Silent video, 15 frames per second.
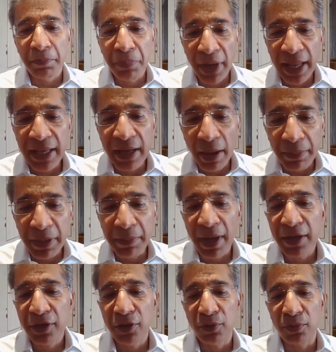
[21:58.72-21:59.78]
playing
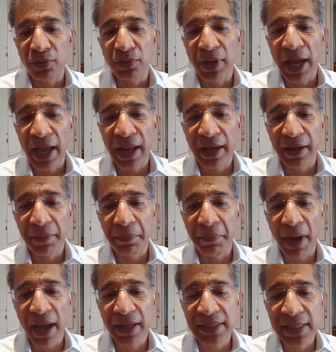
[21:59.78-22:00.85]
Abhimanyu. And
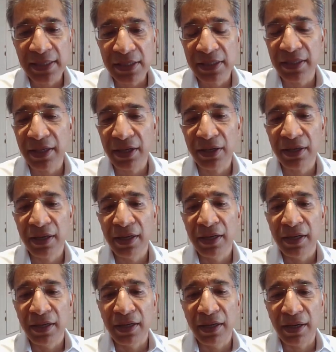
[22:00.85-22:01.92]
my sincere
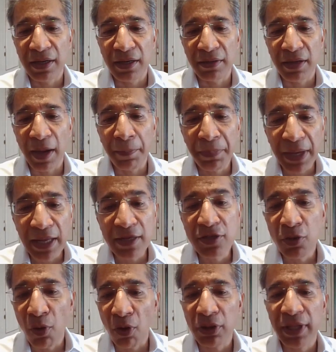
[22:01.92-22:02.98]

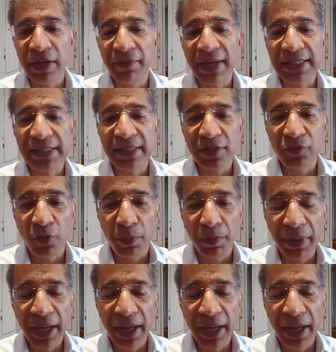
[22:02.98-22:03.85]
appeal to all the investors would